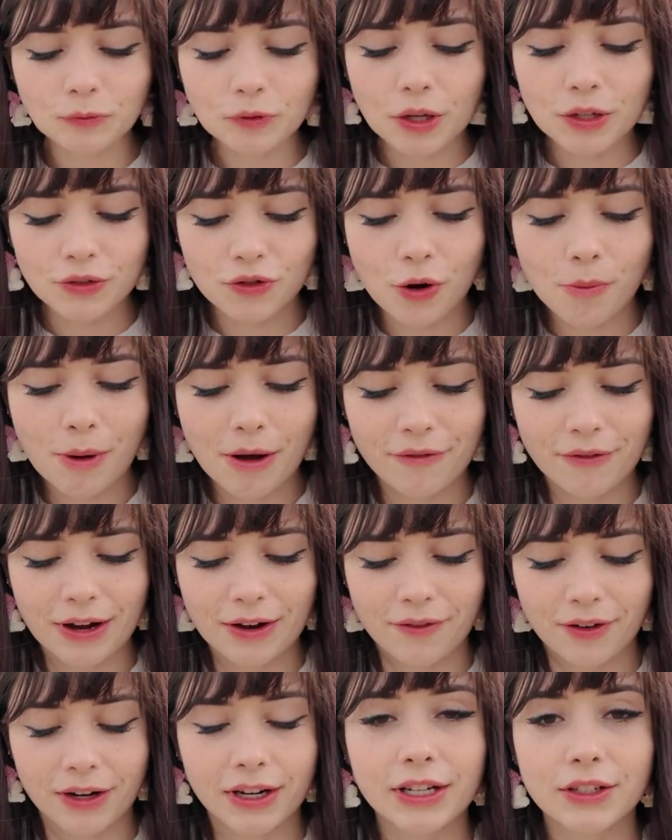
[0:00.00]
It's not my
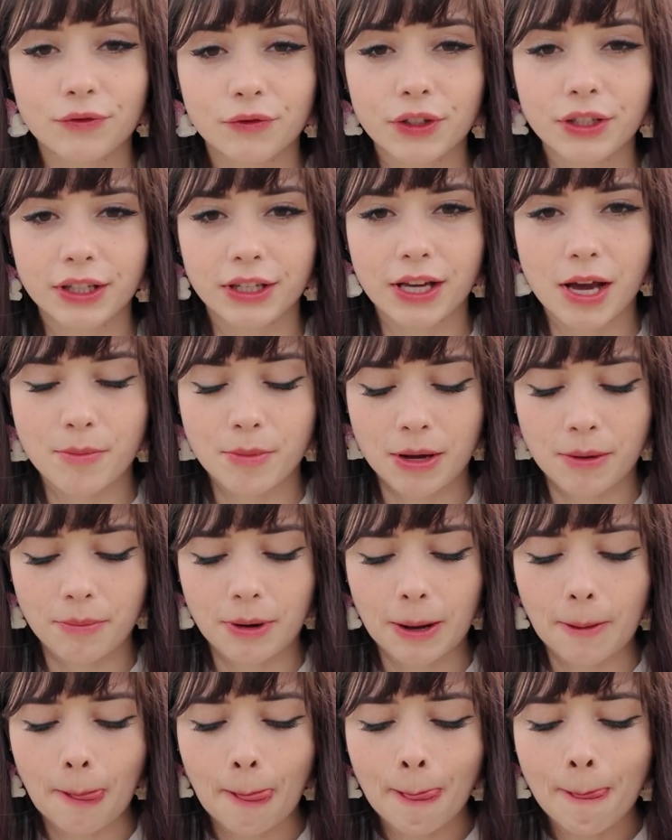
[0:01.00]
favorite. It's really yummy,
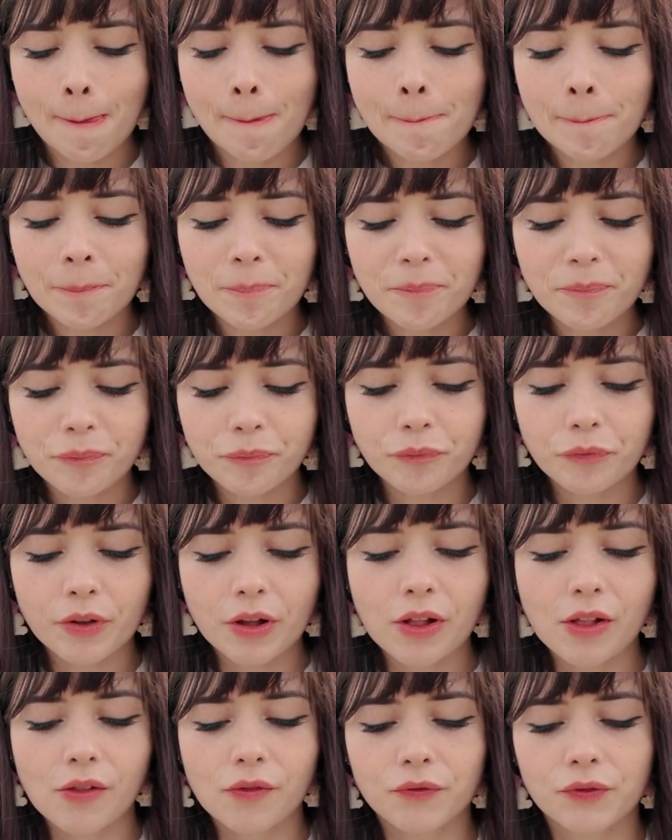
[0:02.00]
but
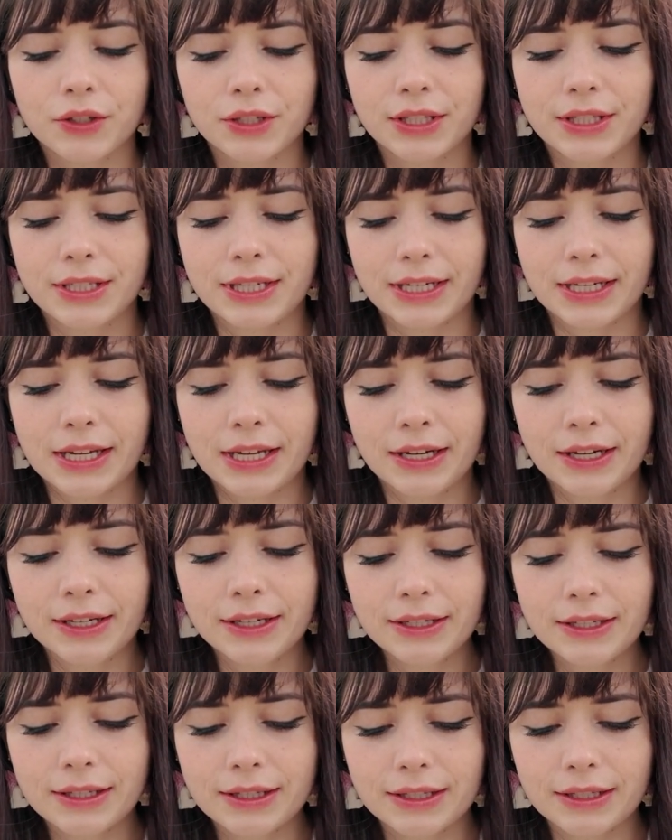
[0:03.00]
the
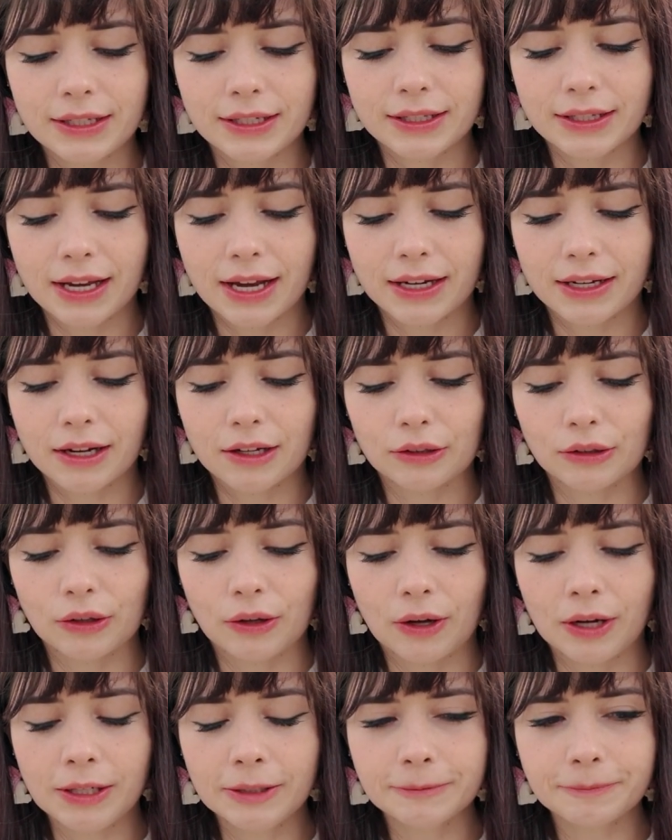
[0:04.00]
stickiness is like a
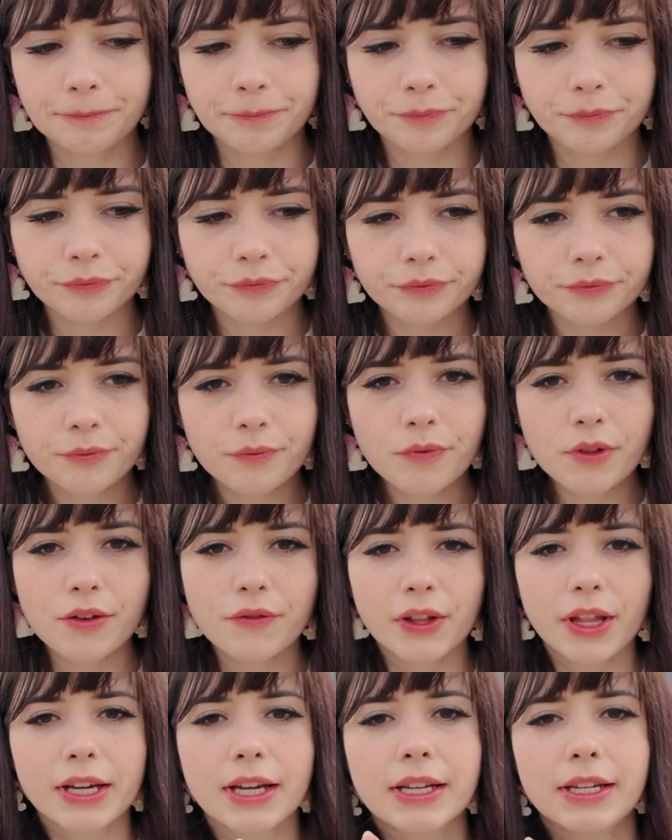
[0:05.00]
lot.
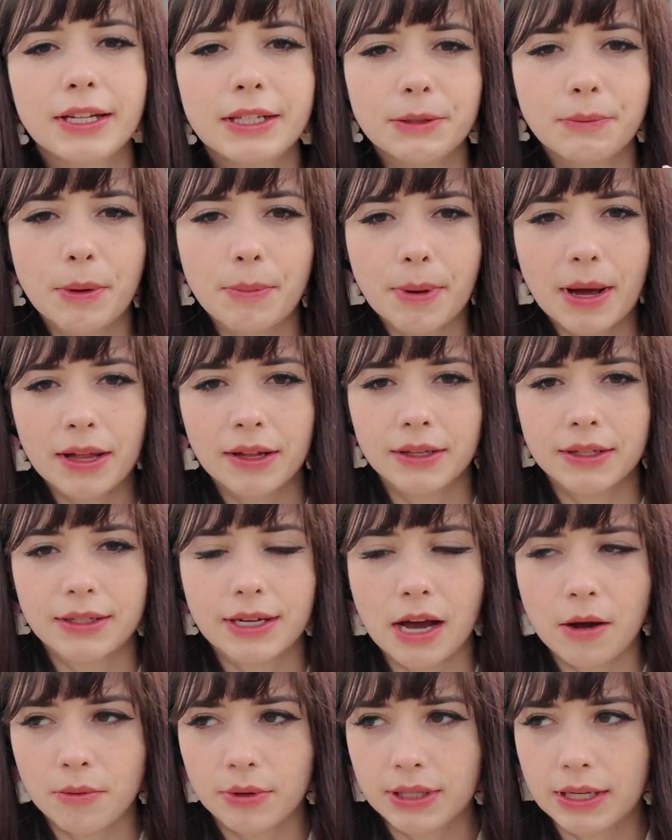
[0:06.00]
I feel like it needs to be
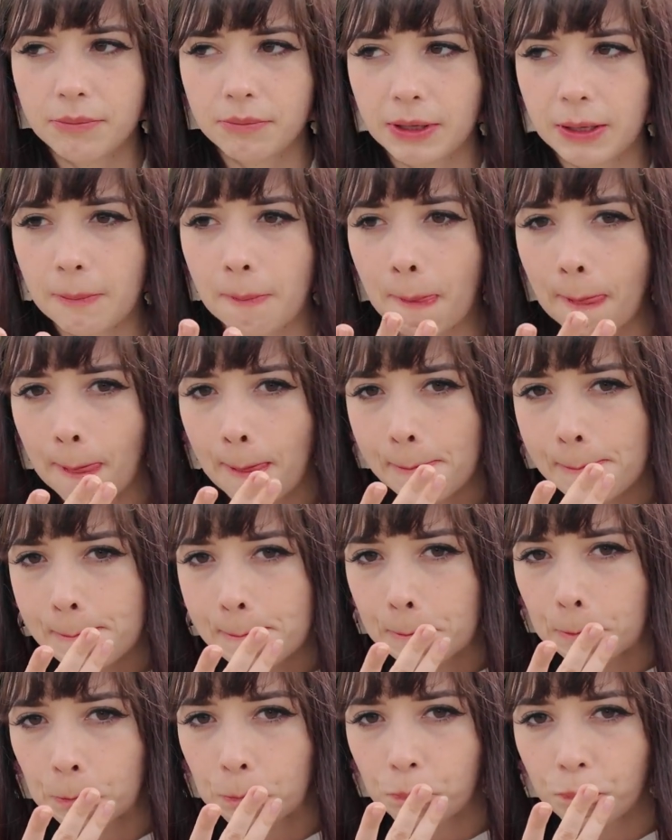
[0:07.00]
balanced out with something.
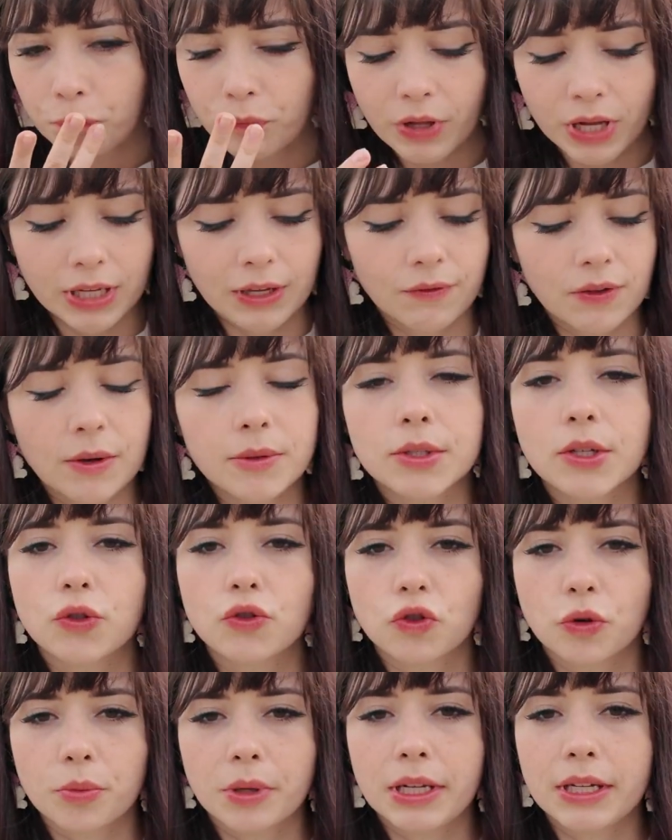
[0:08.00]
Like if there was a
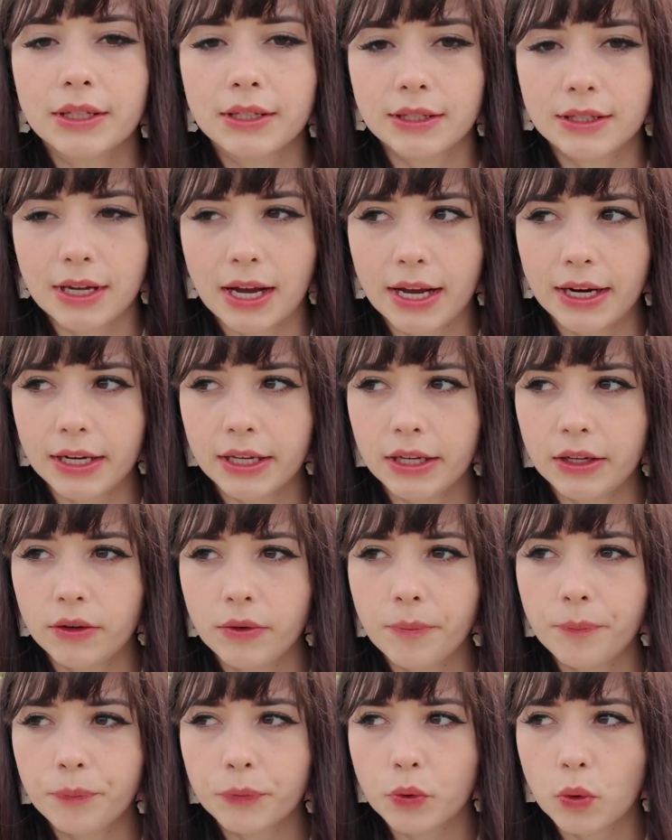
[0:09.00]
strawberry inside
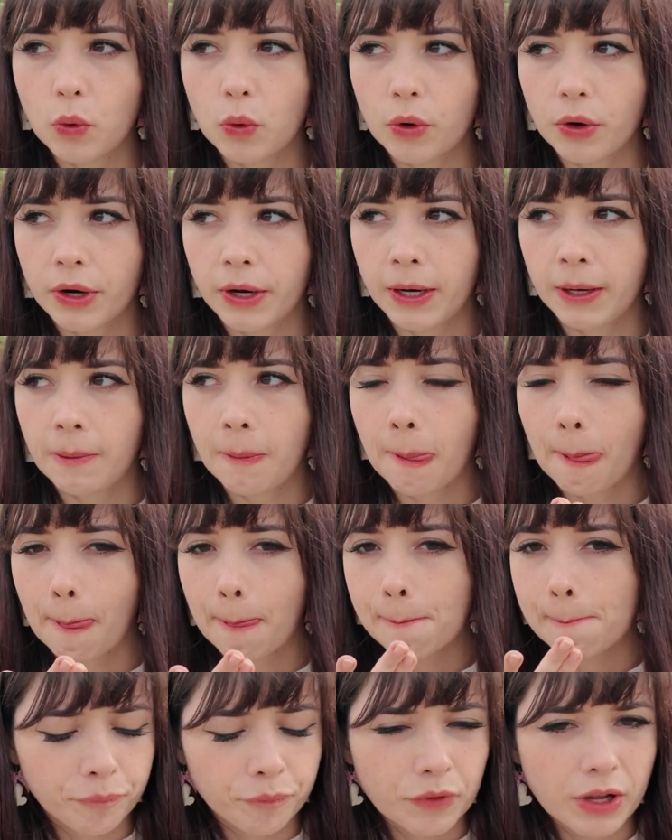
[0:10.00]
it, or I
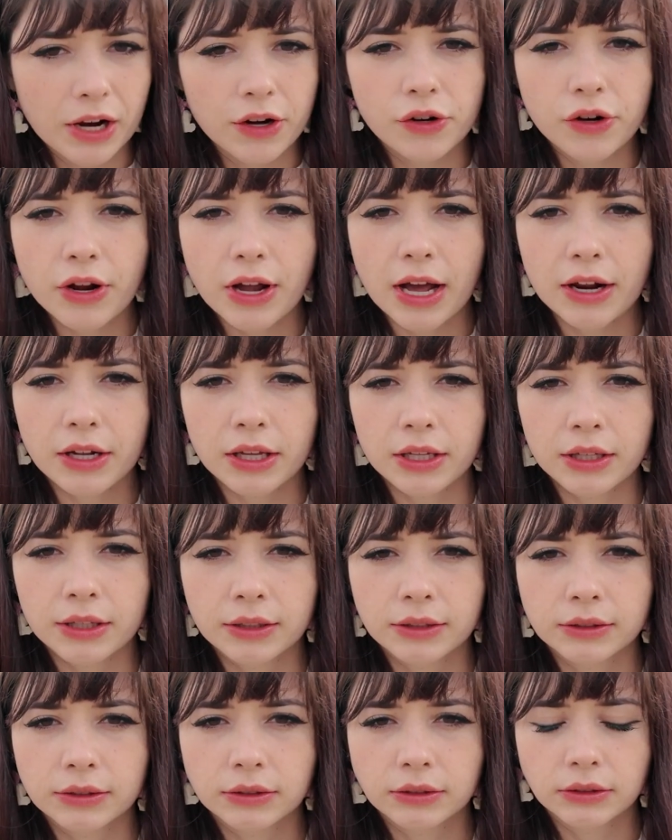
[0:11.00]
don't know how
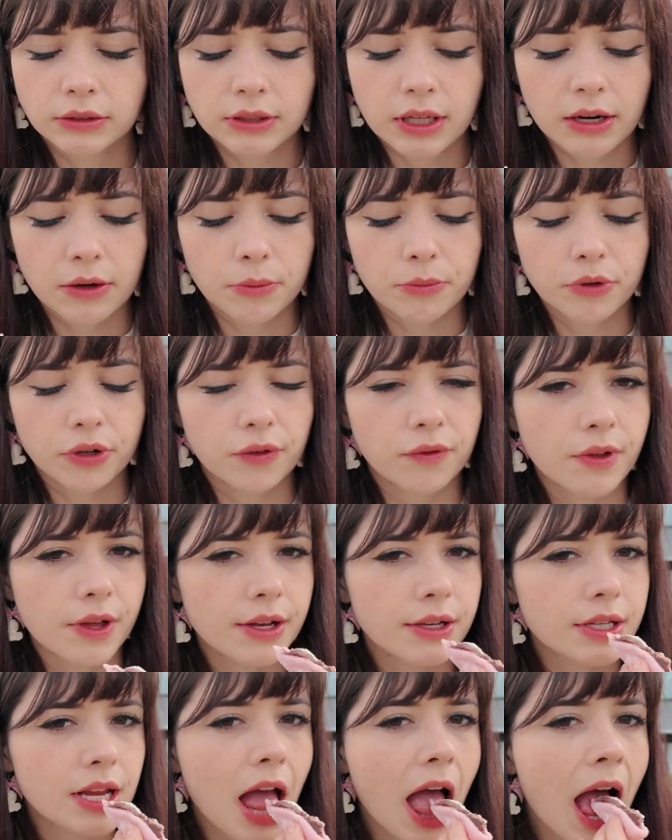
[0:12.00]
to improve
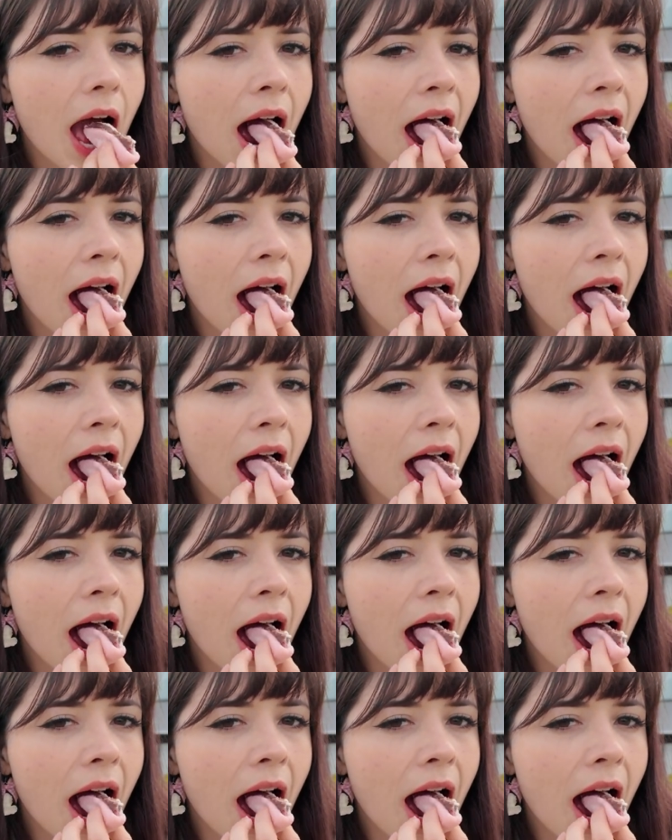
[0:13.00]
this.